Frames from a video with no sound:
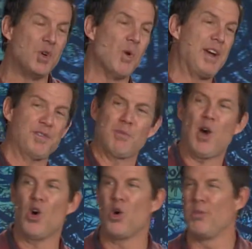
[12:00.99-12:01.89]
away from
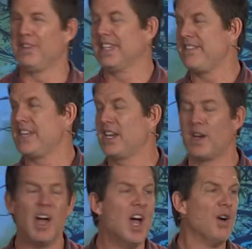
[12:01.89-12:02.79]
home and living in
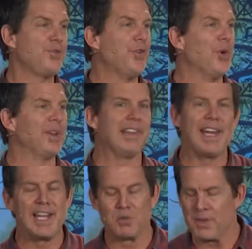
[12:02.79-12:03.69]
a foreign
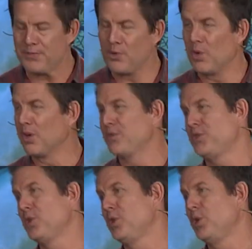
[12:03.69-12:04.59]
land with foreign
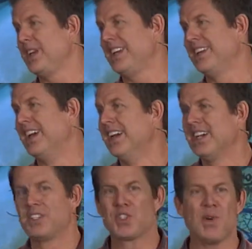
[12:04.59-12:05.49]
food and
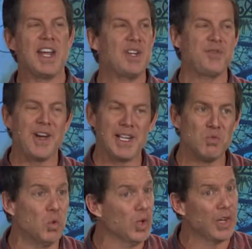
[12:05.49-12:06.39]
trying to
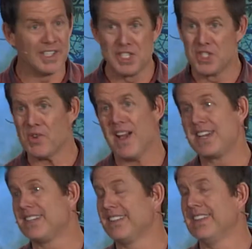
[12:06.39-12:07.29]
find work and
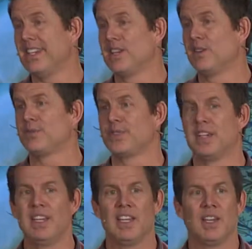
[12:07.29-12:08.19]
trying to live?
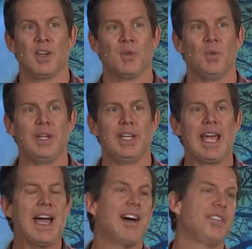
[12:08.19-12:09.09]
We
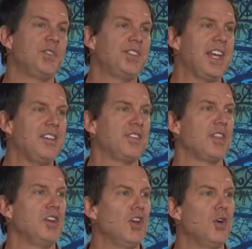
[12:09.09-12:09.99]
have a Savior
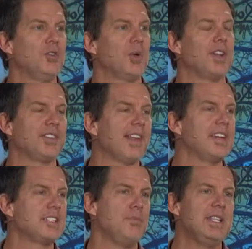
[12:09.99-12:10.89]
that knows what it's
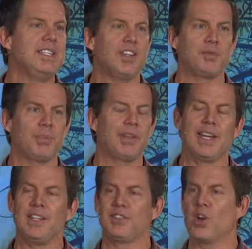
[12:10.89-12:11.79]
like to be
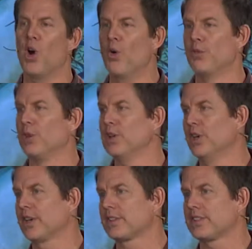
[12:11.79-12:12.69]
displaced,
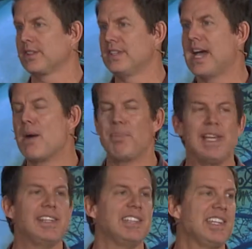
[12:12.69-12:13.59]
overlooked, not
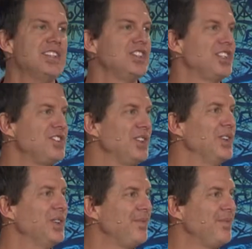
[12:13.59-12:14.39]
paid attention to.